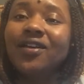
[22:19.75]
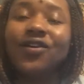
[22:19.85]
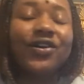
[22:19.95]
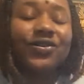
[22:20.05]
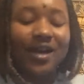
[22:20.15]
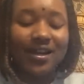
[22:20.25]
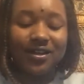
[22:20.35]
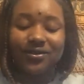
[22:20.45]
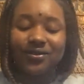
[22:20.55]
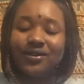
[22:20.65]
All you got to
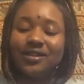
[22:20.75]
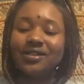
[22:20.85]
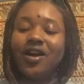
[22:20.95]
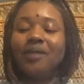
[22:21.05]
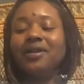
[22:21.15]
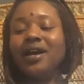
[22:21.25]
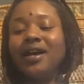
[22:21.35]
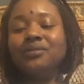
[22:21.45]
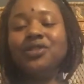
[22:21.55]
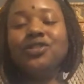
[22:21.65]
do is
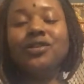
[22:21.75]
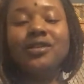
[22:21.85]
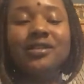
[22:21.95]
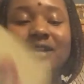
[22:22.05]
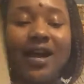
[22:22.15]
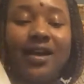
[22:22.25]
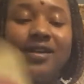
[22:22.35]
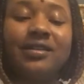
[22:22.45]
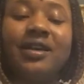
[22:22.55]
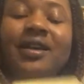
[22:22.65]
harmonize with your
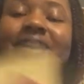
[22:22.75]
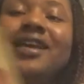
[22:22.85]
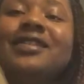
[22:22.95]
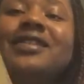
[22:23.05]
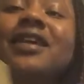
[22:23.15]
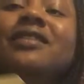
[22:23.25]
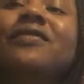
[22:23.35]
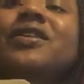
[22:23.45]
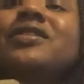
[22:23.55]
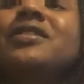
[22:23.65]
desires and take the
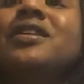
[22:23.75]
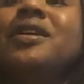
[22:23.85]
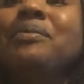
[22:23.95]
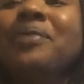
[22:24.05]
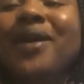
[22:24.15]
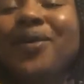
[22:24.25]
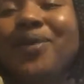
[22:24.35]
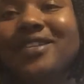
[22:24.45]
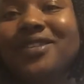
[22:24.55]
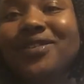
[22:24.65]
first leap and
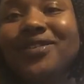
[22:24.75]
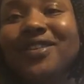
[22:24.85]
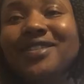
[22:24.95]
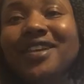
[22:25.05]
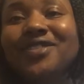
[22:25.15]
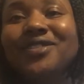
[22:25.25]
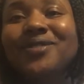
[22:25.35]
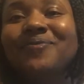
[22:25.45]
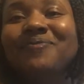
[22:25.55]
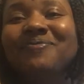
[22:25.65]
watch the universe catch you.
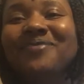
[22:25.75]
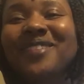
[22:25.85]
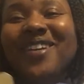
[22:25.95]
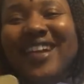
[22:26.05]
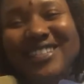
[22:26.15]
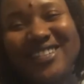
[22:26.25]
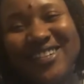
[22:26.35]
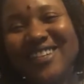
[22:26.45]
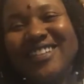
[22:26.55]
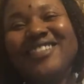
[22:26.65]
All right,
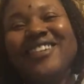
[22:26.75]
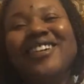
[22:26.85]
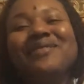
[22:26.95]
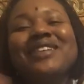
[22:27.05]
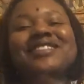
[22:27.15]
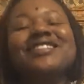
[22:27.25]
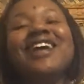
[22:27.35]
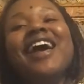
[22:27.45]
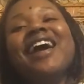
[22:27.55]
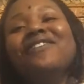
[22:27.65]
y'all. That's all the messages I
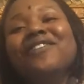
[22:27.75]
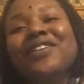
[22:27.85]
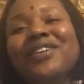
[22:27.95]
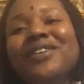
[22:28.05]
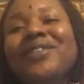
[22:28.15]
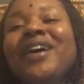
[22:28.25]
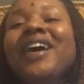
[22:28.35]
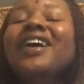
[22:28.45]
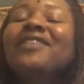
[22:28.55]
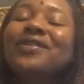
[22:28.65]
have for you.
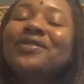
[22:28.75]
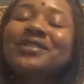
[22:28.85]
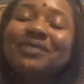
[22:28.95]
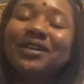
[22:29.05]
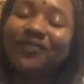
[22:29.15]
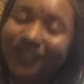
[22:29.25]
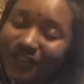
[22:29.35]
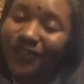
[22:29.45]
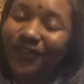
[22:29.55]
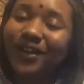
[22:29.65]
If it was
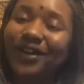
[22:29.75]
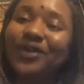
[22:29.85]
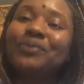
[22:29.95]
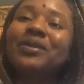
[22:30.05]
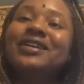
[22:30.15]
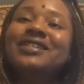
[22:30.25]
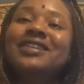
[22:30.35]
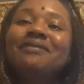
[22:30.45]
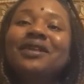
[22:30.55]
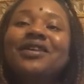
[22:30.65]
beneficial for you, please
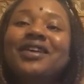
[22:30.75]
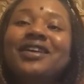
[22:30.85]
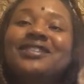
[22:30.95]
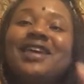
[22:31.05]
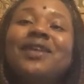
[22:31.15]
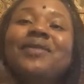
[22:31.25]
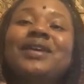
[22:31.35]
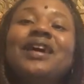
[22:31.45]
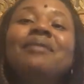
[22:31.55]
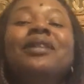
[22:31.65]
give me your key
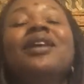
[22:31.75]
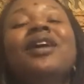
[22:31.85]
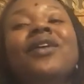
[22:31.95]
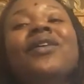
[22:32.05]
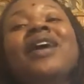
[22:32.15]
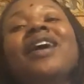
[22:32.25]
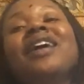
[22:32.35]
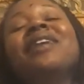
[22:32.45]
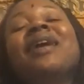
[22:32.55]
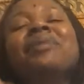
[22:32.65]
takeaways down below.
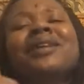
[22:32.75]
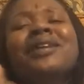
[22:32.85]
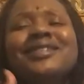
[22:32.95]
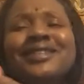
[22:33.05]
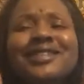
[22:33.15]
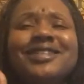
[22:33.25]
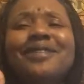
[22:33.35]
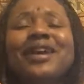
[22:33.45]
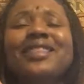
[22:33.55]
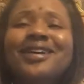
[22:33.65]
If not, please at least give
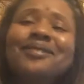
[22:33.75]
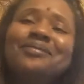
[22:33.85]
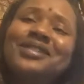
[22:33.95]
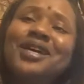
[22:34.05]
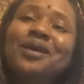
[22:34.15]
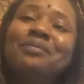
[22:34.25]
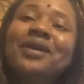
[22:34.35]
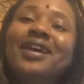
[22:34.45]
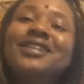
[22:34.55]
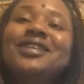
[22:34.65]
me a thumbs up.
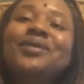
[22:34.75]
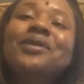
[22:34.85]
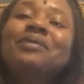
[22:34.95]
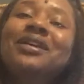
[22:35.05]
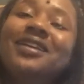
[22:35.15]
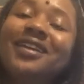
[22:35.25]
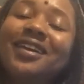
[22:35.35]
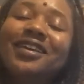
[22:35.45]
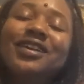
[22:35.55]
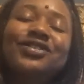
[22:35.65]
Until we meet
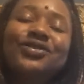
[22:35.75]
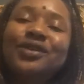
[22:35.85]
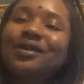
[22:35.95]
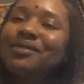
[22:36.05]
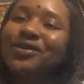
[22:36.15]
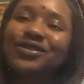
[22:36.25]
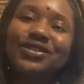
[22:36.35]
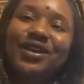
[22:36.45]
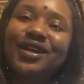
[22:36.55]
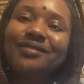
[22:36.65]
again, dream those
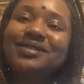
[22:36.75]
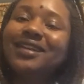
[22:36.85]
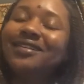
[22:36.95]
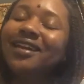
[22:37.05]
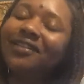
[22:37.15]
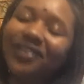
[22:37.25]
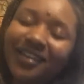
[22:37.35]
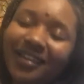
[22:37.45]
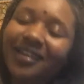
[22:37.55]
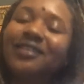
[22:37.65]
dreams. Never
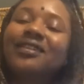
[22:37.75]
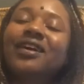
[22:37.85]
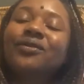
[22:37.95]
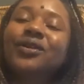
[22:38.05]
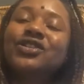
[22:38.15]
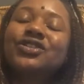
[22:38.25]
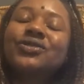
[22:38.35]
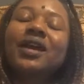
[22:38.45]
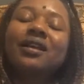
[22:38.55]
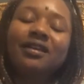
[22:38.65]
let the internet rush
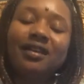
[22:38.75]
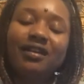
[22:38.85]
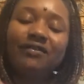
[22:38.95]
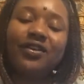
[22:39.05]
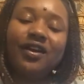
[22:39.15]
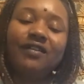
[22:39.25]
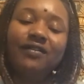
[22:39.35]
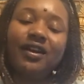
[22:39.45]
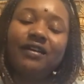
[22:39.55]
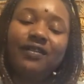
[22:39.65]
you, and never,
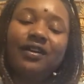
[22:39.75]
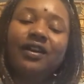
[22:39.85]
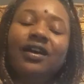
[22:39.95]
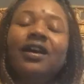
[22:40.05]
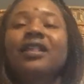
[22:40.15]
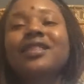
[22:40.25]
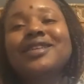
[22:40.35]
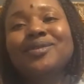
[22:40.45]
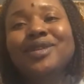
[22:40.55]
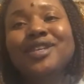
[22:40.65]
ever, ever let
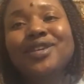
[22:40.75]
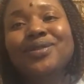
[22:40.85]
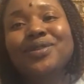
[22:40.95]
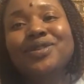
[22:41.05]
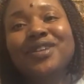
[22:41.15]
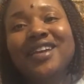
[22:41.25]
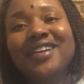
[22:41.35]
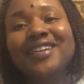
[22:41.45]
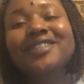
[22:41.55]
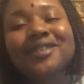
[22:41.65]
someone tell you what you
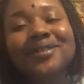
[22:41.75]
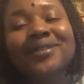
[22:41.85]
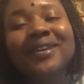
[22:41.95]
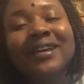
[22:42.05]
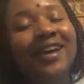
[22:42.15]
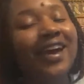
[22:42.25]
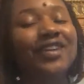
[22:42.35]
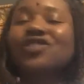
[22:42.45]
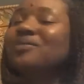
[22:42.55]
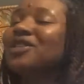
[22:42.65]
cannot do.
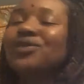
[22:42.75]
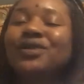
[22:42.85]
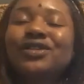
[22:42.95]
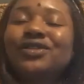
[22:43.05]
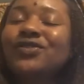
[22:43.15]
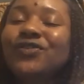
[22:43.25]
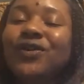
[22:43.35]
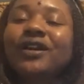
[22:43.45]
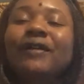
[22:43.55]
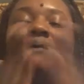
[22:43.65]
Angel number
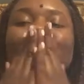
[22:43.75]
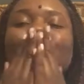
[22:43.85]
2240.